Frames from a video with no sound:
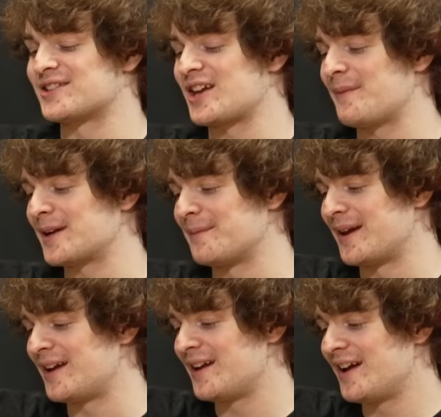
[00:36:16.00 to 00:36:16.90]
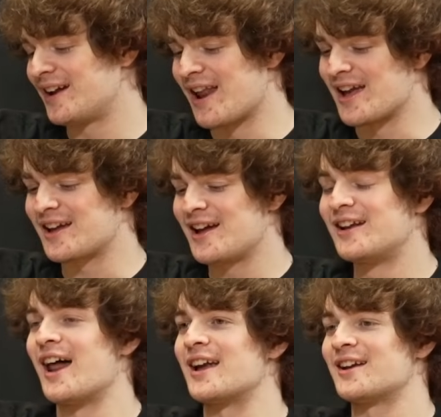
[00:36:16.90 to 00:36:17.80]
It's coming to me.
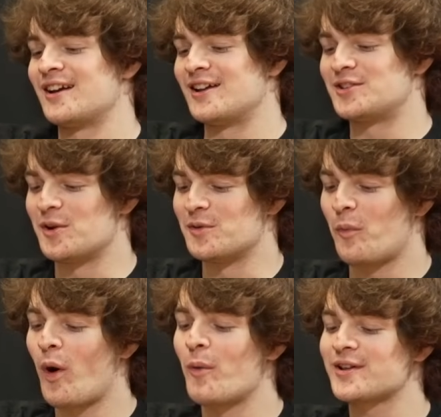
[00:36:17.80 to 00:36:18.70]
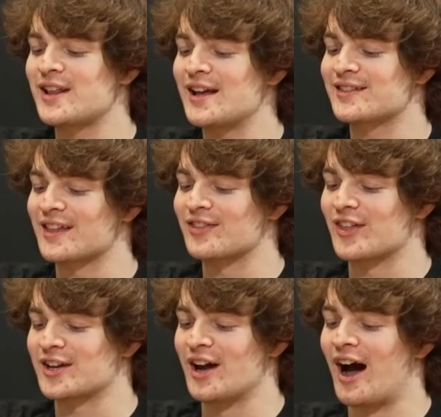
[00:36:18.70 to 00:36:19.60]
Like, like Dude, what was like the,
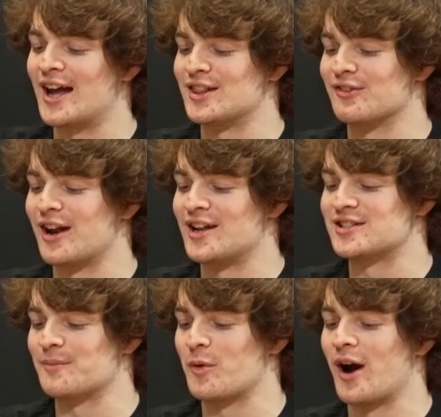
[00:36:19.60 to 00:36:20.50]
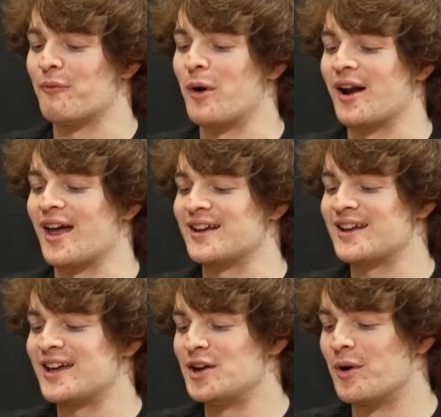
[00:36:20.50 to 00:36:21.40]
the guy in the relationship where where like
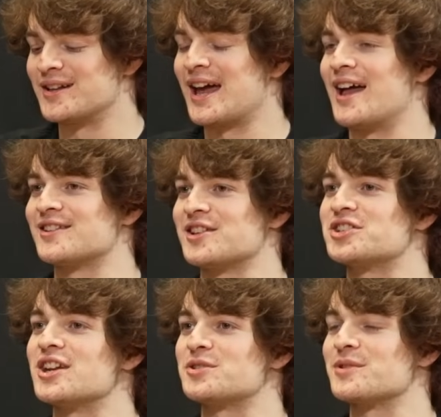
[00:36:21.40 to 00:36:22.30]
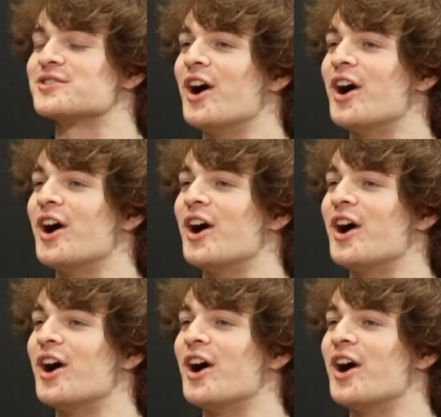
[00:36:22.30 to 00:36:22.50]
he always hands the shit to his